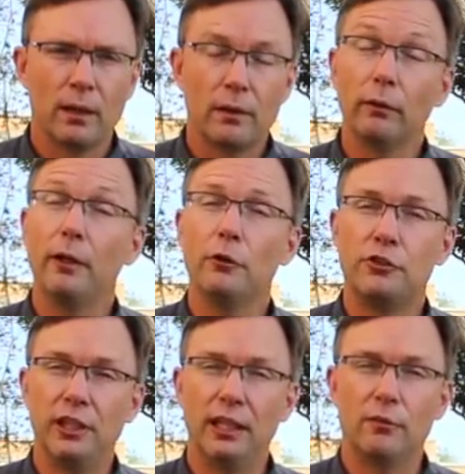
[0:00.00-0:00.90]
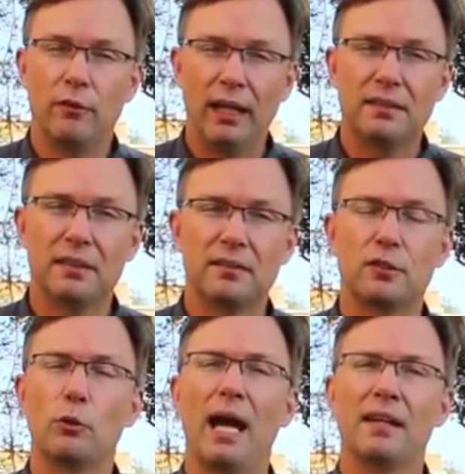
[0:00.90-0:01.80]
The liturgy invites us
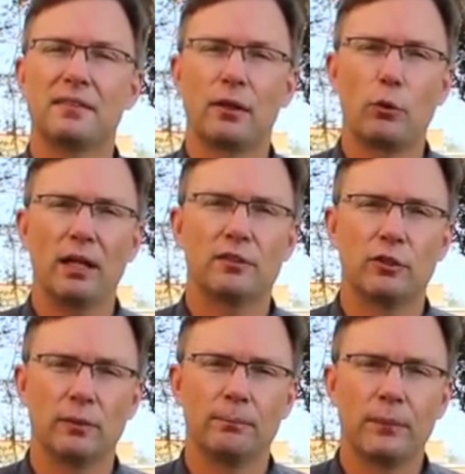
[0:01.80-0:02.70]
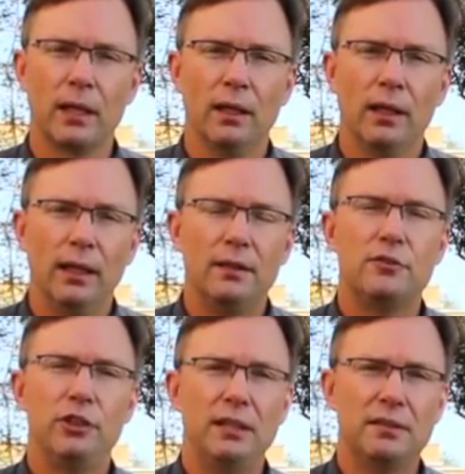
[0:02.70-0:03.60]
to ask the question,
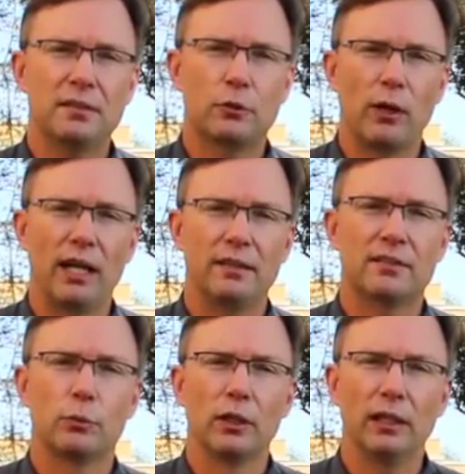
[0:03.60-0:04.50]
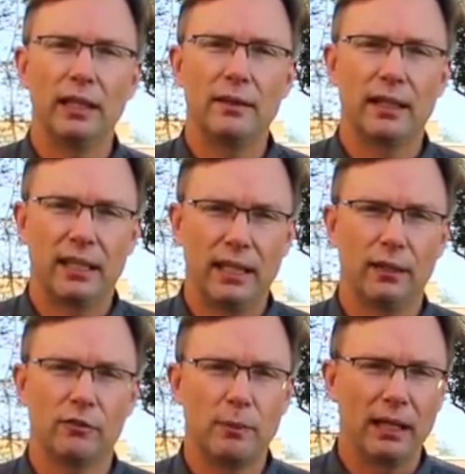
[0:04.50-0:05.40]
is Jesus Christ really the
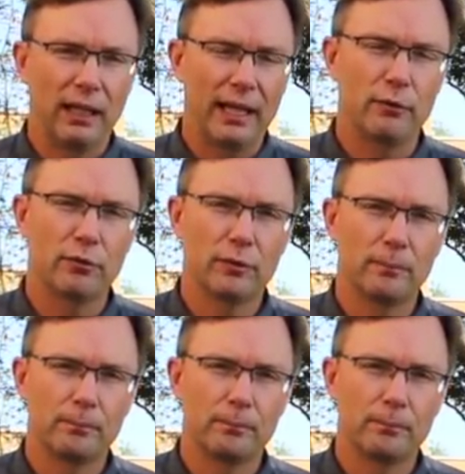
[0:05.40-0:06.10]
King of my life?